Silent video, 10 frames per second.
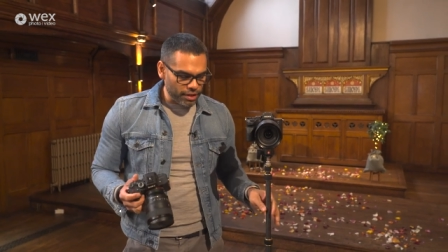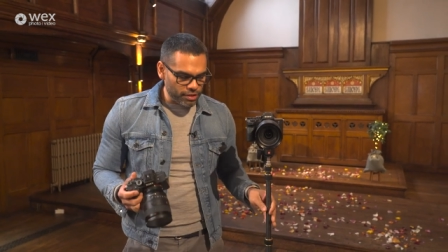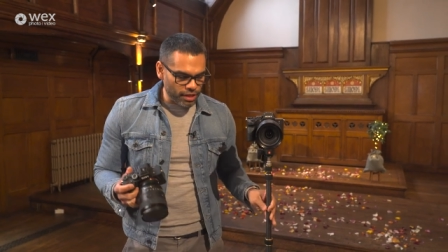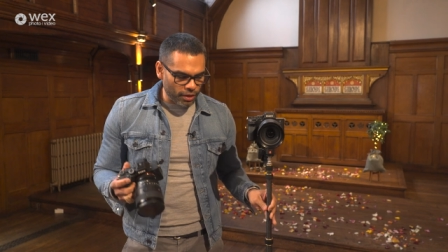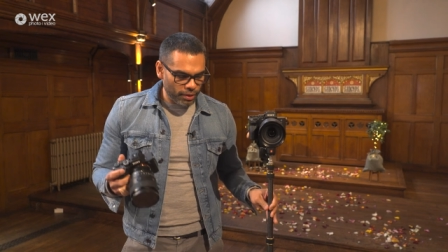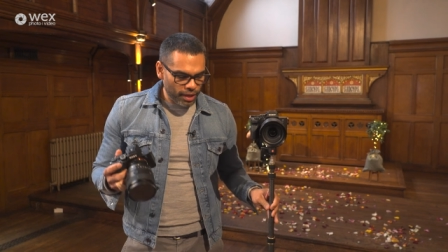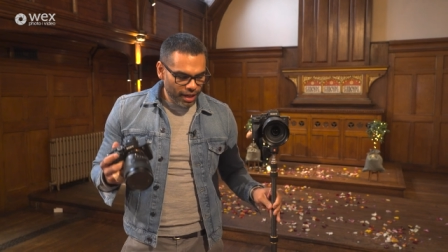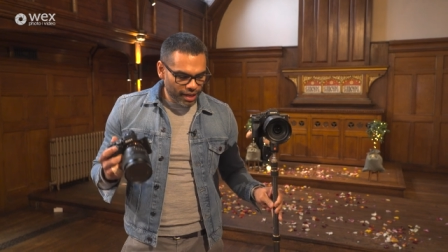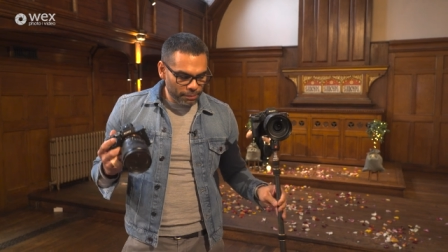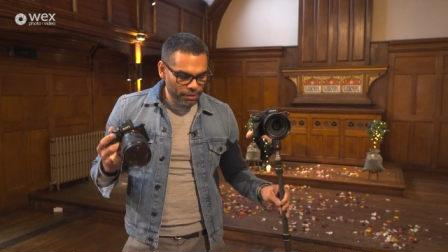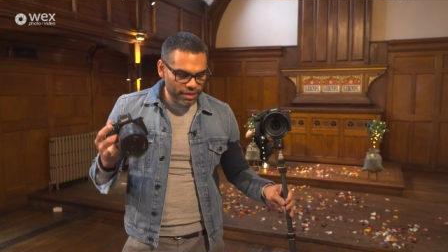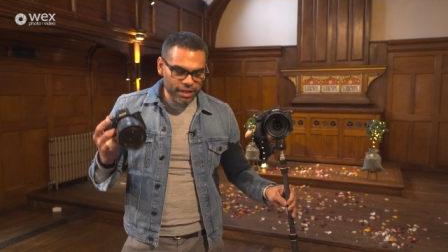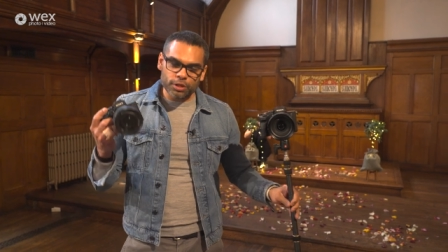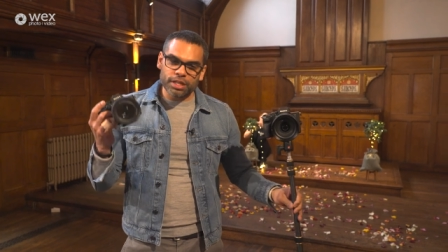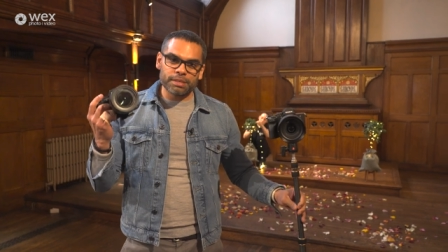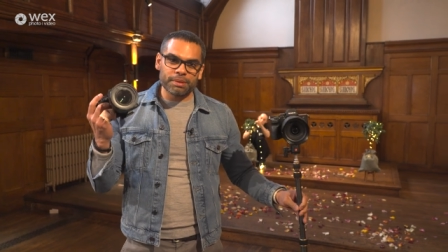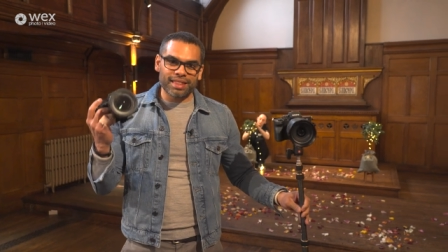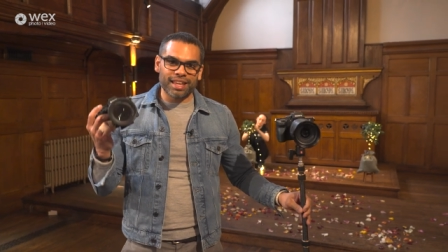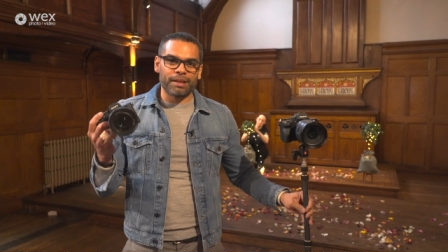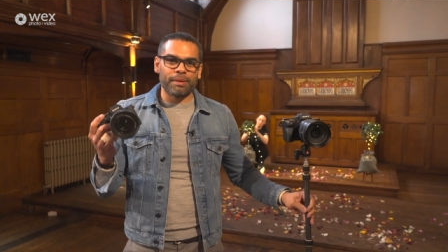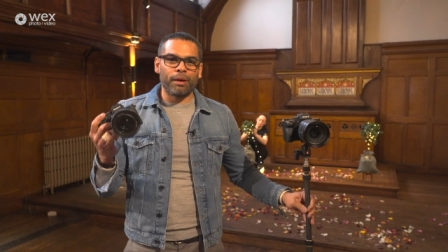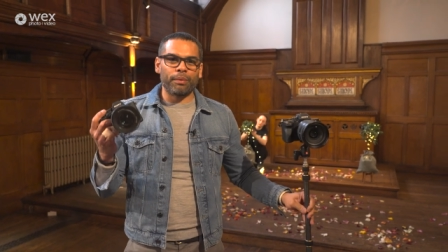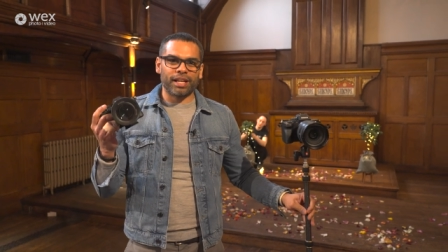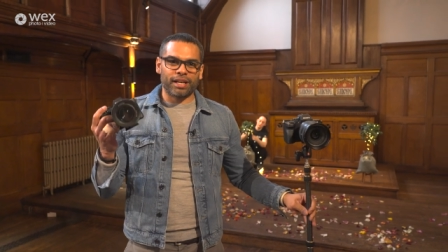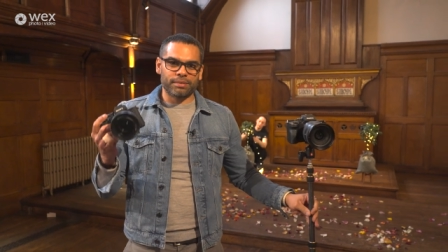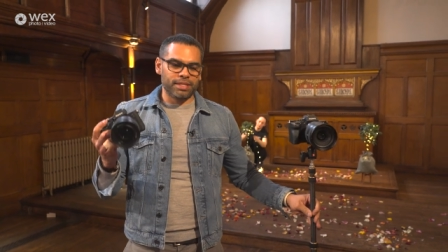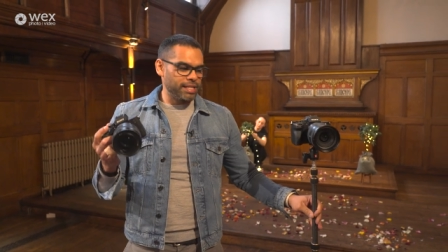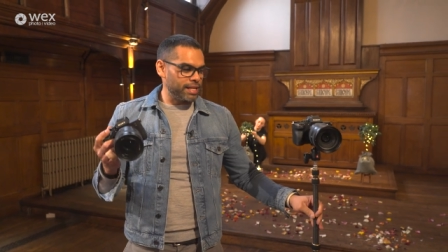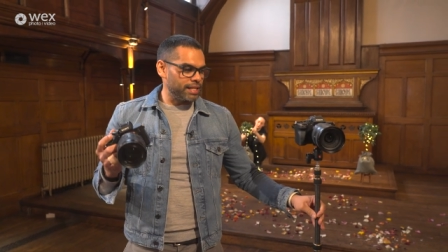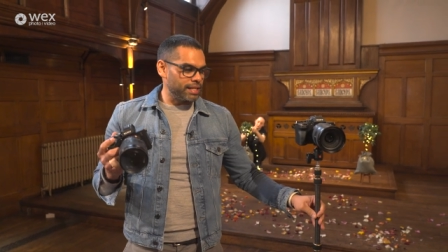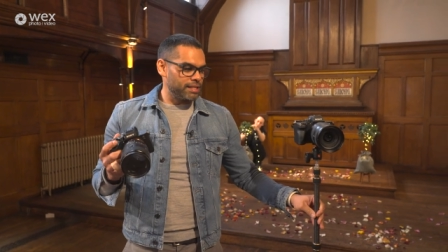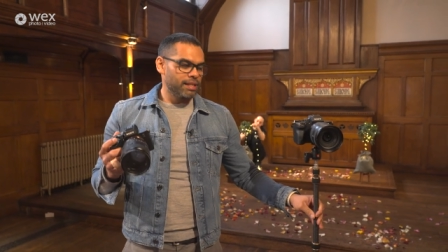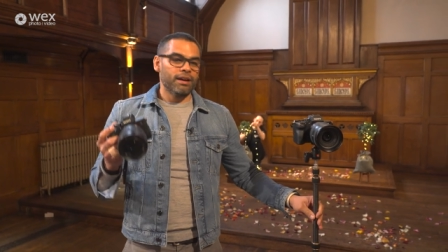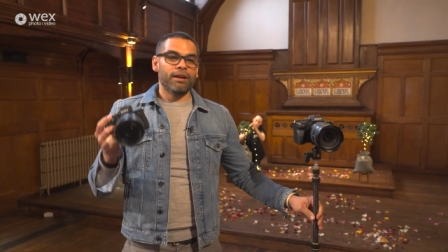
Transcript: So a couple of things you need to be thinking about when it comes to settings.